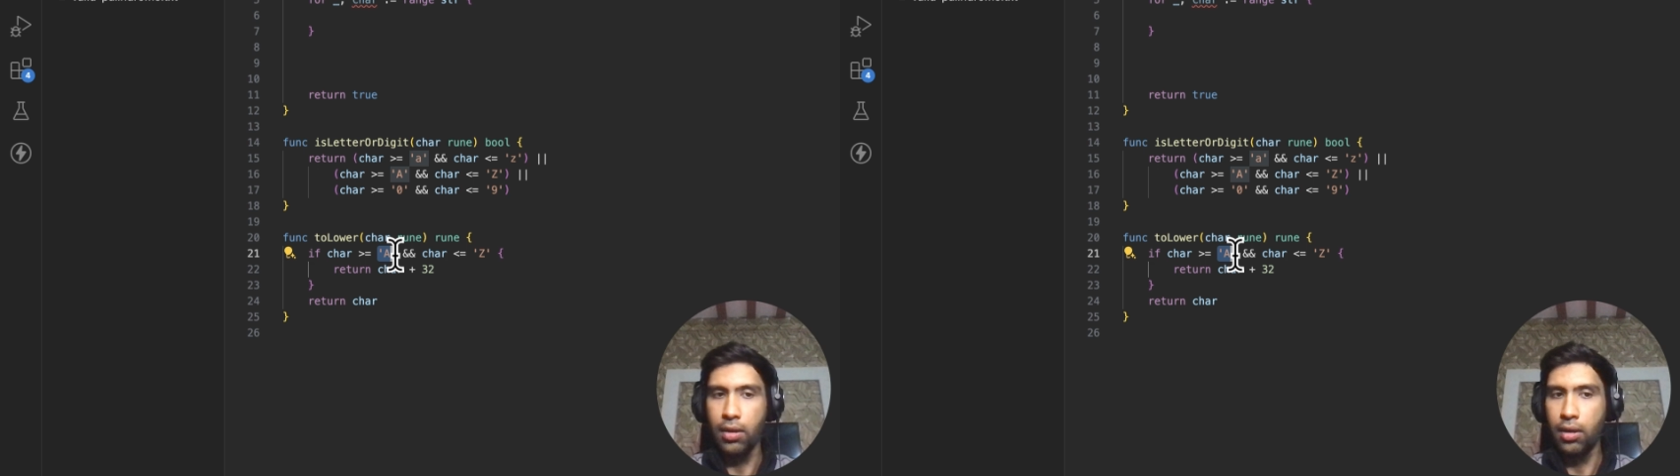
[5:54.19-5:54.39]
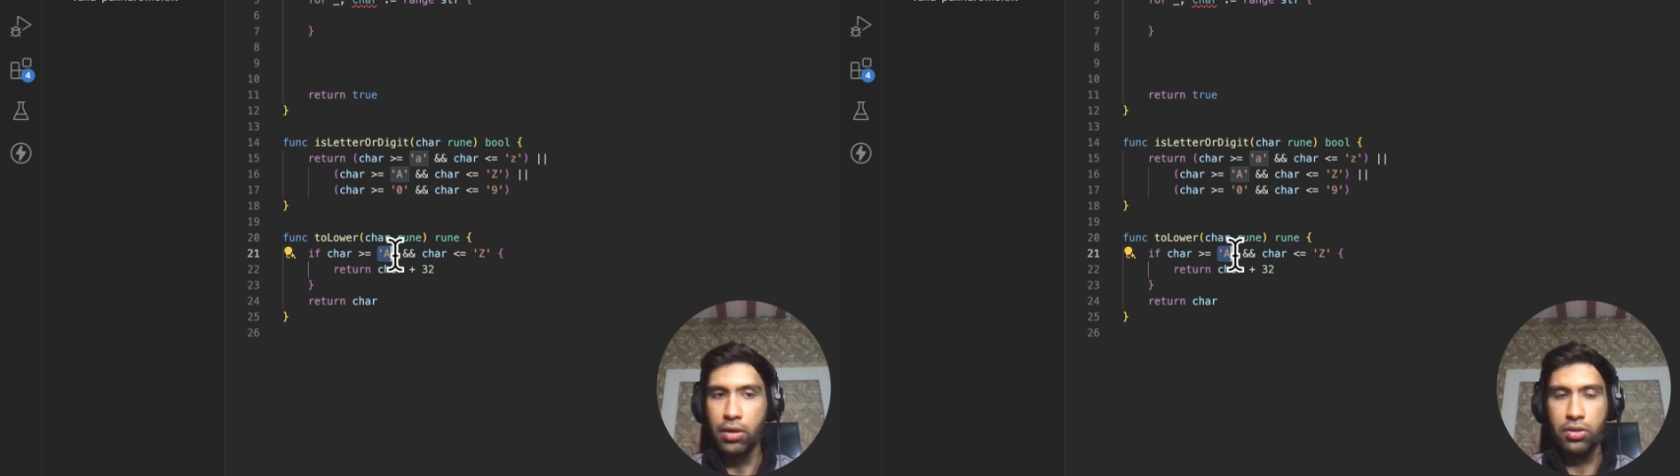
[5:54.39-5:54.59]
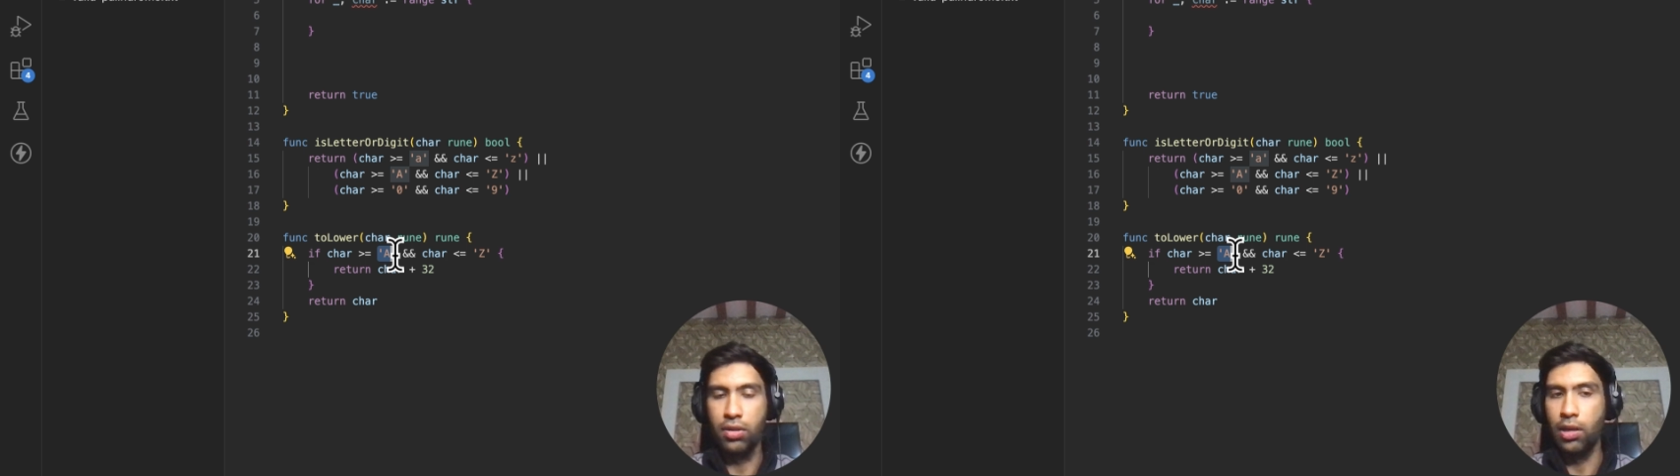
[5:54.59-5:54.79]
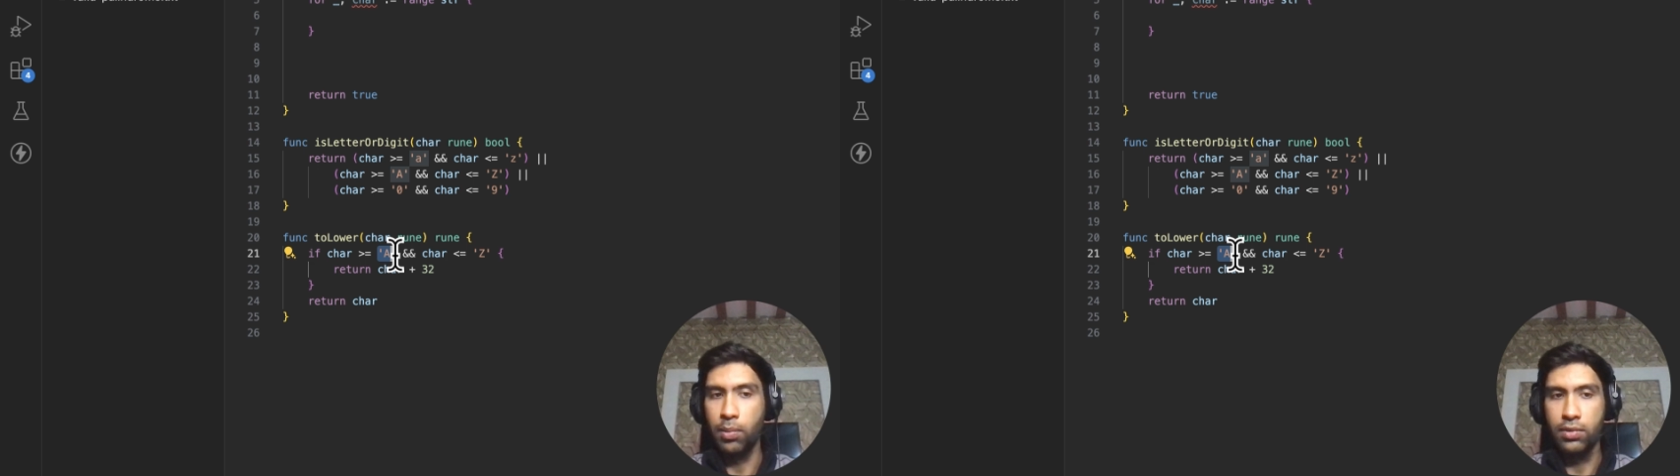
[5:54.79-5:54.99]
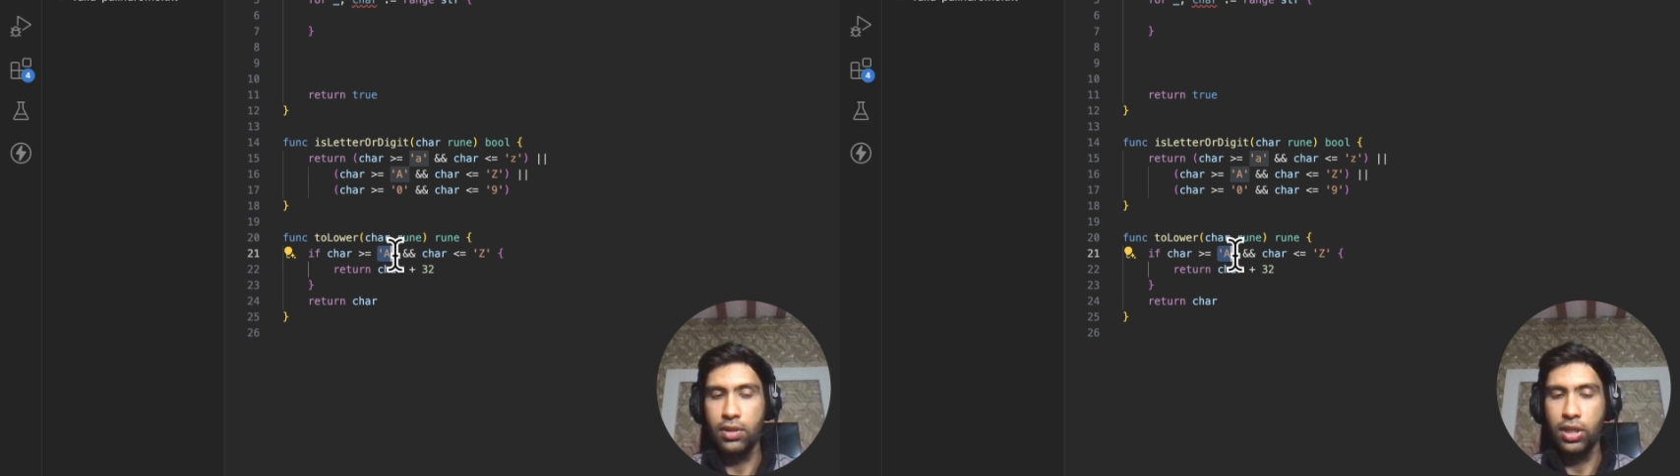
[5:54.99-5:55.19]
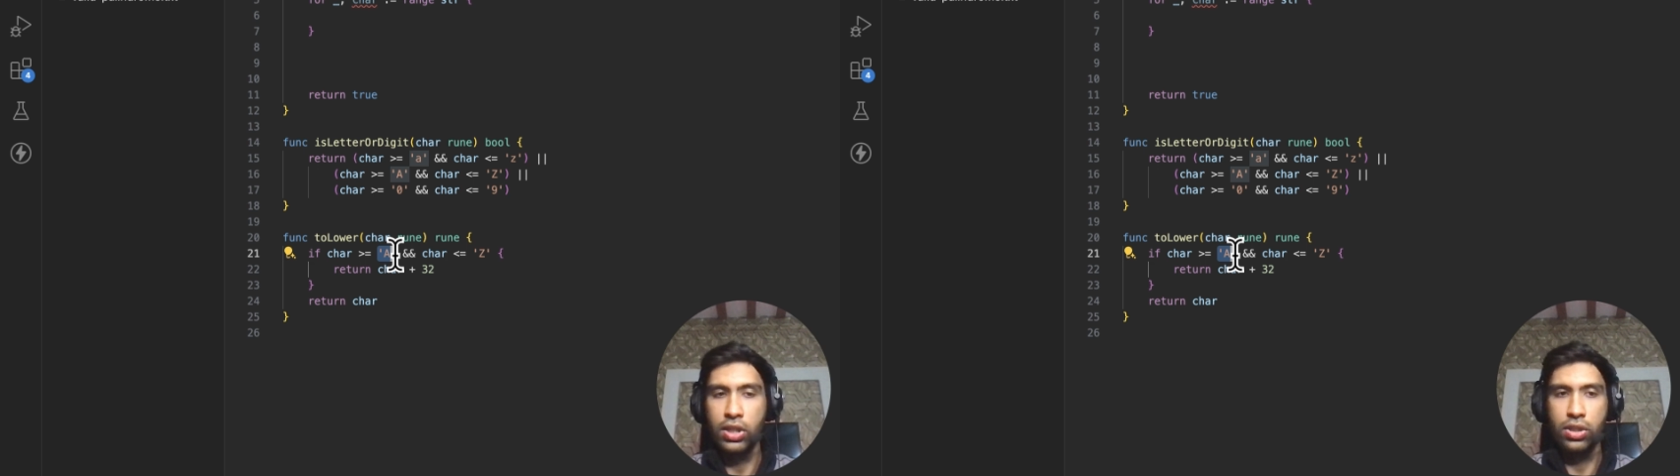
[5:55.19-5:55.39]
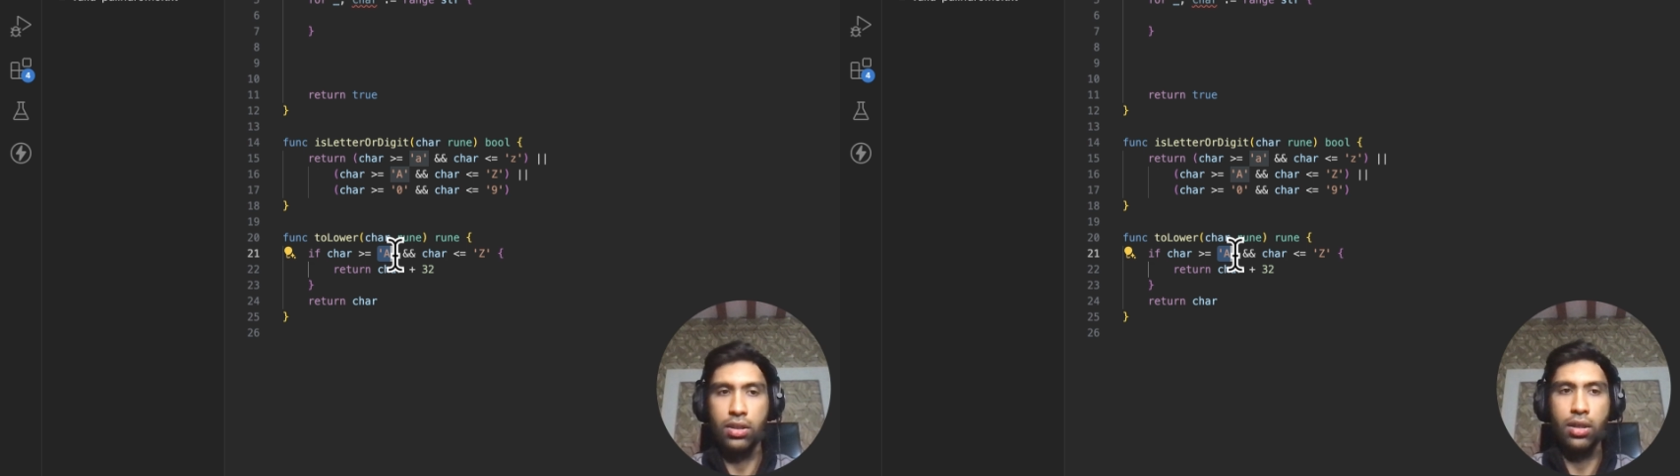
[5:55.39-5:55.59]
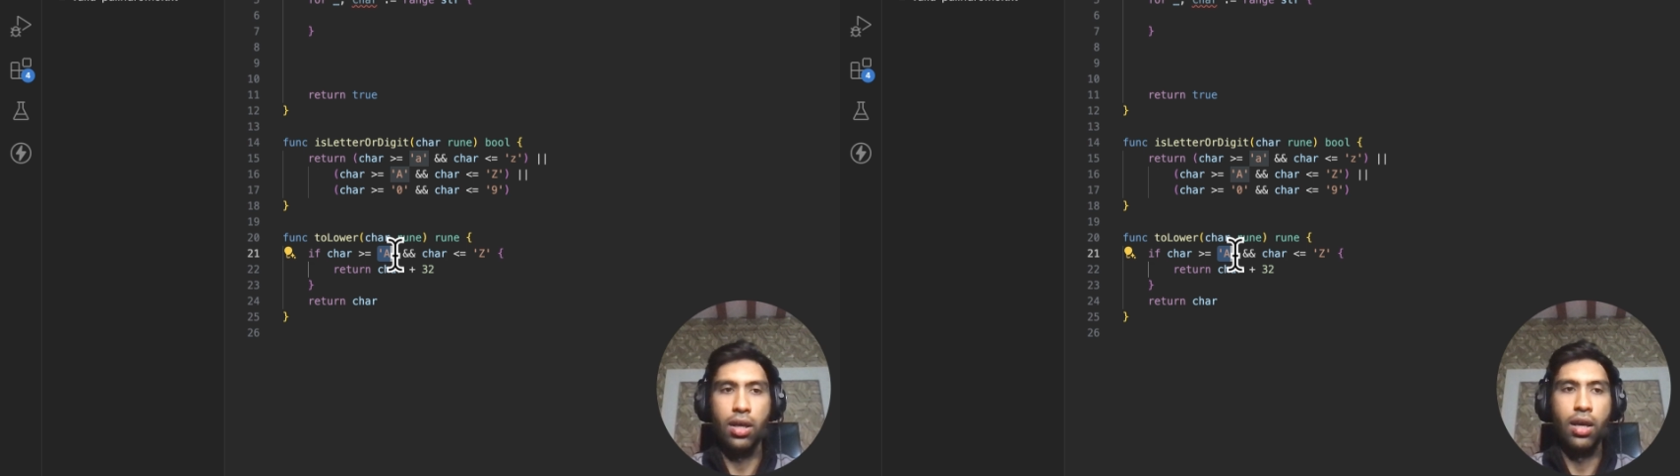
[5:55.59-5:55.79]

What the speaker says: integer representation,